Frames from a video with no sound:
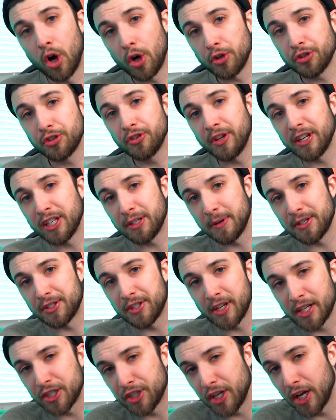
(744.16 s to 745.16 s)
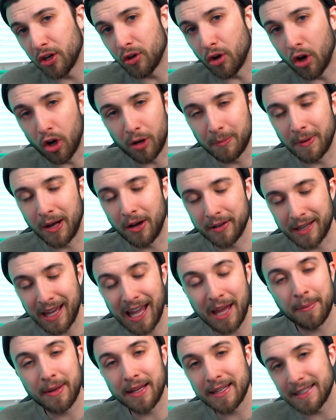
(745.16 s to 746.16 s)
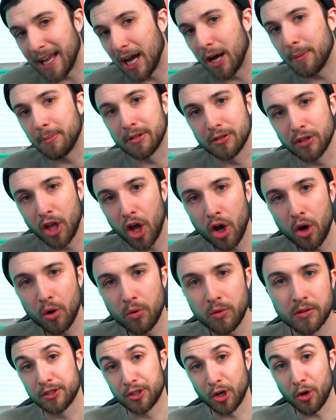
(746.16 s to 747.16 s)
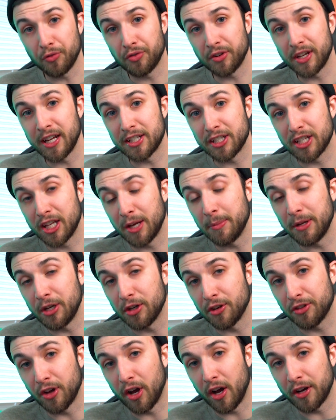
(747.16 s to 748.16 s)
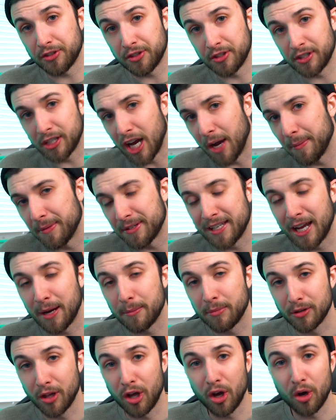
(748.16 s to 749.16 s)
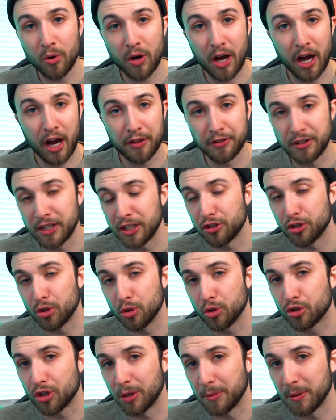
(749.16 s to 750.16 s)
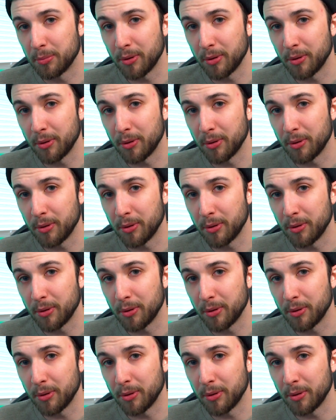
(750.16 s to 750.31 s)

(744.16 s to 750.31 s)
Also, link to my second channel, All About Gaming, down below. Don't forget to give me your thoughts in the comments down below on these two streaming